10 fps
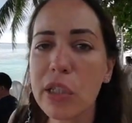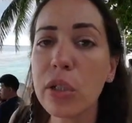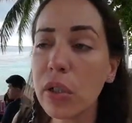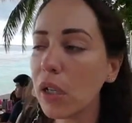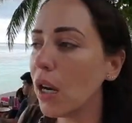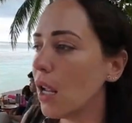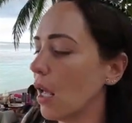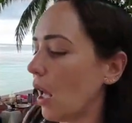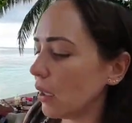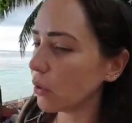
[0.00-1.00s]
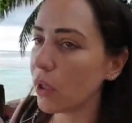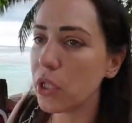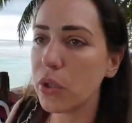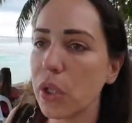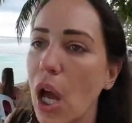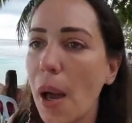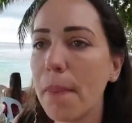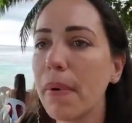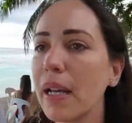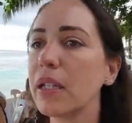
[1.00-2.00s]
tour, and when you
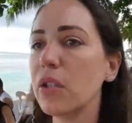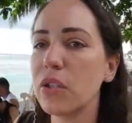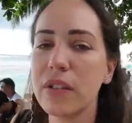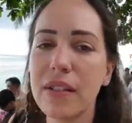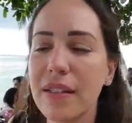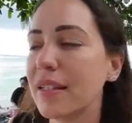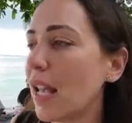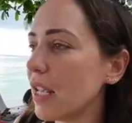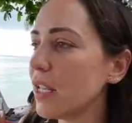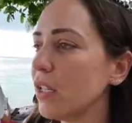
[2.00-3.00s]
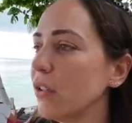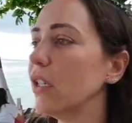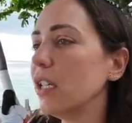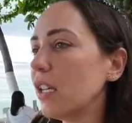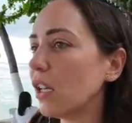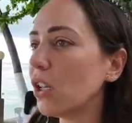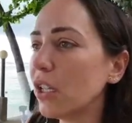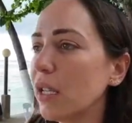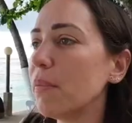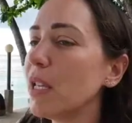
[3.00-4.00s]
come back, you just stay here in
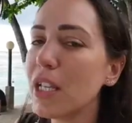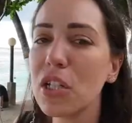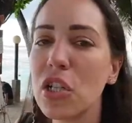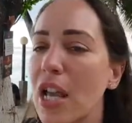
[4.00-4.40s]
Alona Beach.